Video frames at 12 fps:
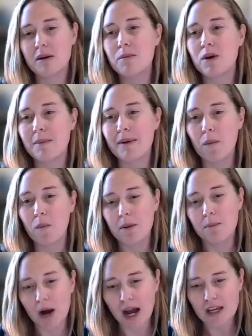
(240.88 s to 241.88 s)
bit more about
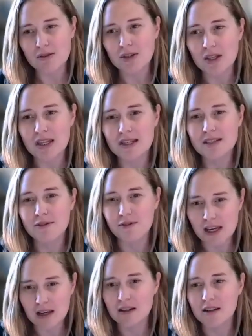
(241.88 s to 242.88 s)
what brought you to this
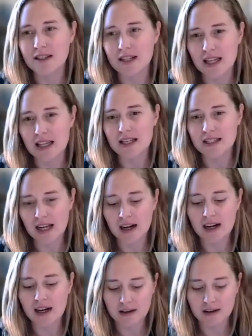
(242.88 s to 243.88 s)
field and this
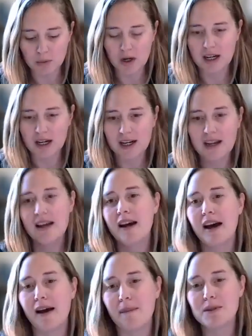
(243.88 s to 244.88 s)
area of work.
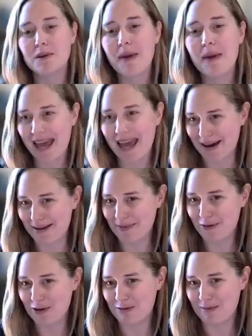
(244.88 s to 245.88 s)
So Pam,
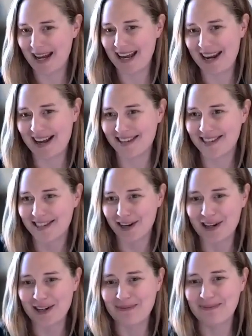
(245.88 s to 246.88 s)
if you don't mind getting us
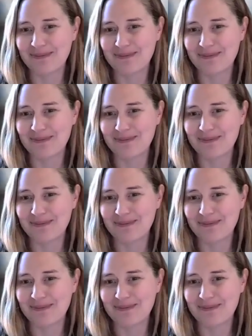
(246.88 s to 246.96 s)
started.